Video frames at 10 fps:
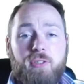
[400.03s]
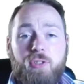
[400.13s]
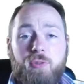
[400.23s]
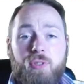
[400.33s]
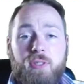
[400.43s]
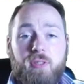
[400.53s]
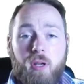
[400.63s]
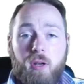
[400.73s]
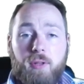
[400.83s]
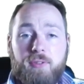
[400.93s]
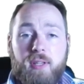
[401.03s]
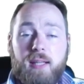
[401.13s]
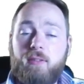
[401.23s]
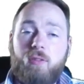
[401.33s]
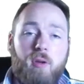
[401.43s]
use it a lot
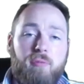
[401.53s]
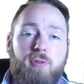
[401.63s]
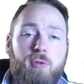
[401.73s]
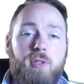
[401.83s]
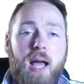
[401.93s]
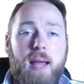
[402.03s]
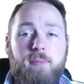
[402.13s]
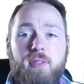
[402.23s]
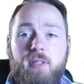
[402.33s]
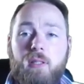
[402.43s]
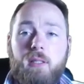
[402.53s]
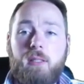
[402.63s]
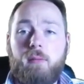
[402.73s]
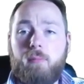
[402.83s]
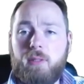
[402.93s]
yet, a few times,
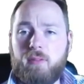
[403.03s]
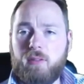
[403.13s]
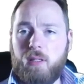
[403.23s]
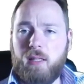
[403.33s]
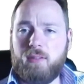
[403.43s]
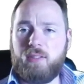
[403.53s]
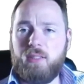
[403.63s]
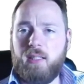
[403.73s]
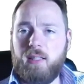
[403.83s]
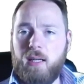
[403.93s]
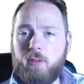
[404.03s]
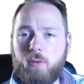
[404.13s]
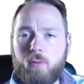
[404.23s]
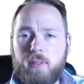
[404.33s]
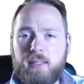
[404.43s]
uh, but I see that I
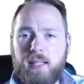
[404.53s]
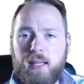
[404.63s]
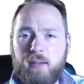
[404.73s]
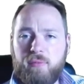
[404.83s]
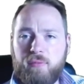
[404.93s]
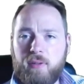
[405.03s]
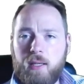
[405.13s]
already have